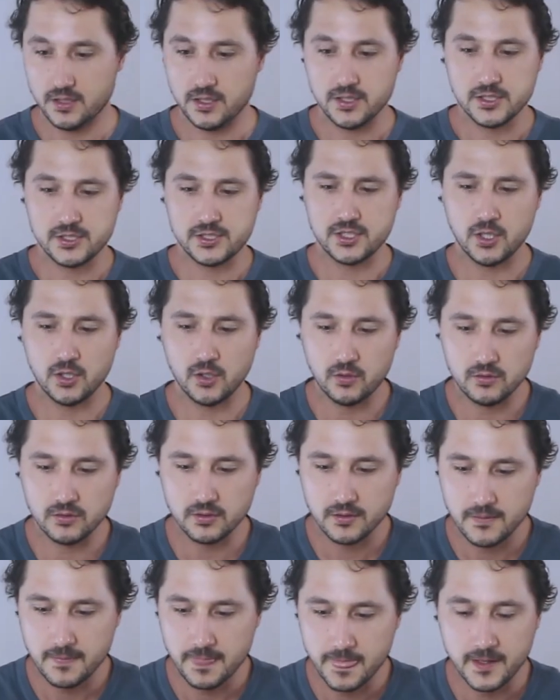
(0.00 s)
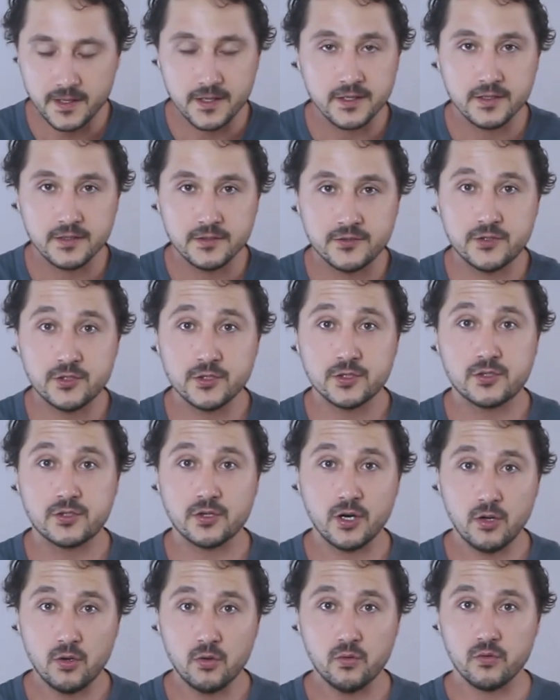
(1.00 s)
So to
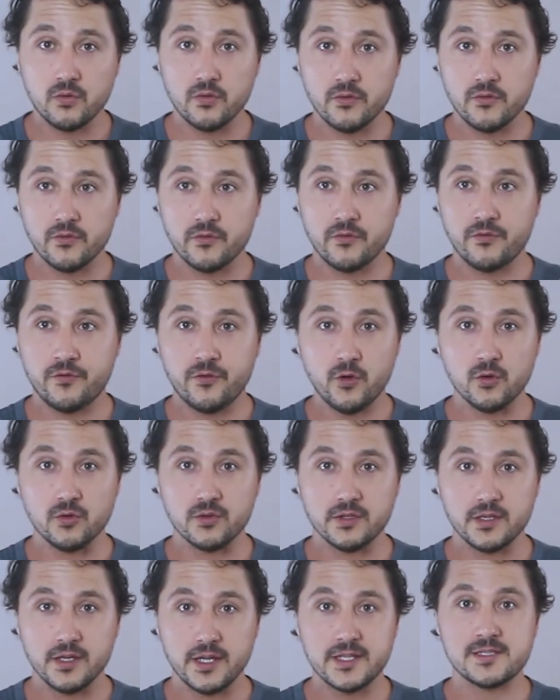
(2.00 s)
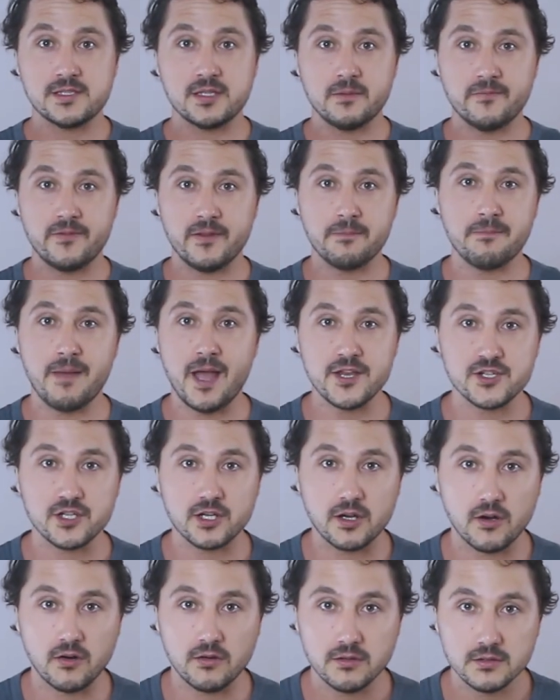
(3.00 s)
grow food, it's something
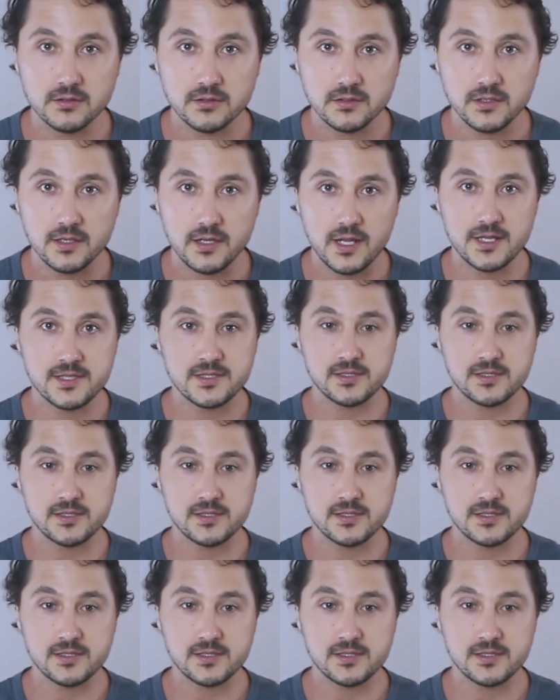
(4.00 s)
magical. It's